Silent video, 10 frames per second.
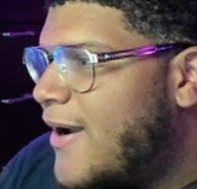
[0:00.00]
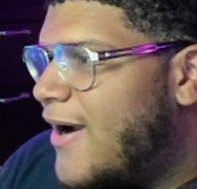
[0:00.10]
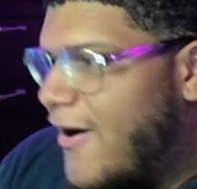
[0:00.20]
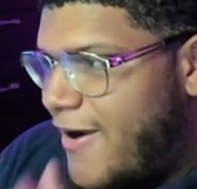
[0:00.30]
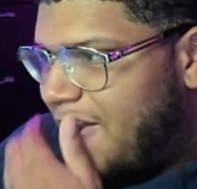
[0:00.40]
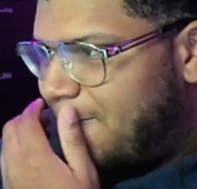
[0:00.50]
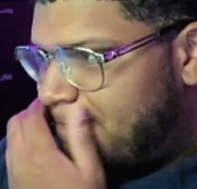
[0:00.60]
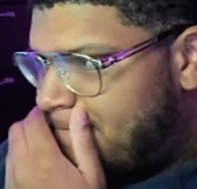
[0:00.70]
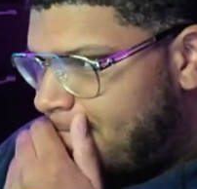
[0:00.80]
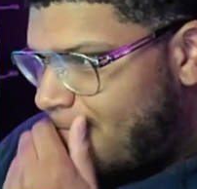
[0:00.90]
All right,
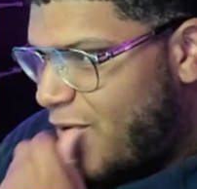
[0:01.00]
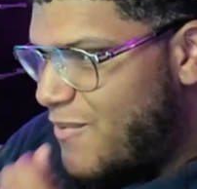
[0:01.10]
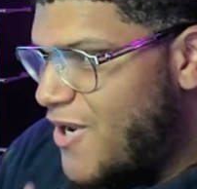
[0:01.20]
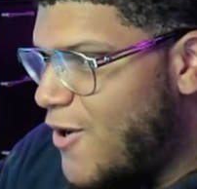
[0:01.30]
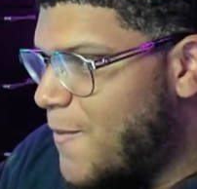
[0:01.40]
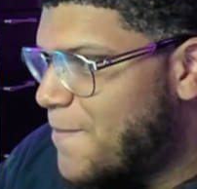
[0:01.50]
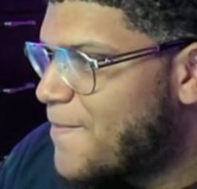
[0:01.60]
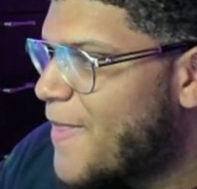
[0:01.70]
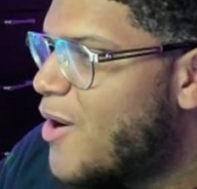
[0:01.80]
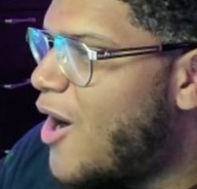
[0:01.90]
here we go.
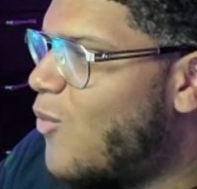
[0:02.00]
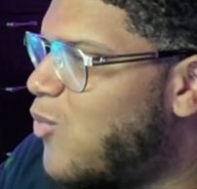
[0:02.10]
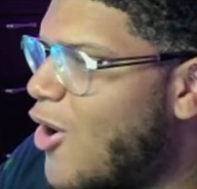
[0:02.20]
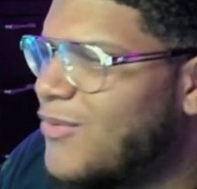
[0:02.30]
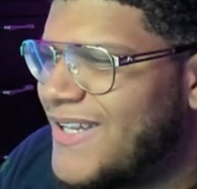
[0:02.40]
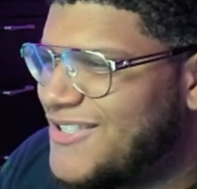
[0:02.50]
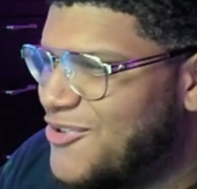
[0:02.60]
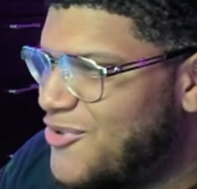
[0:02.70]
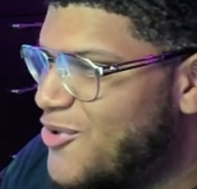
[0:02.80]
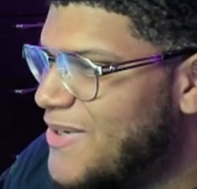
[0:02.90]
I won't let
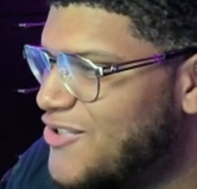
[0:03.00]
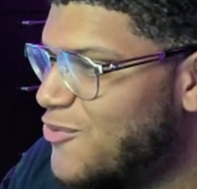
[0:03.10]
you do as you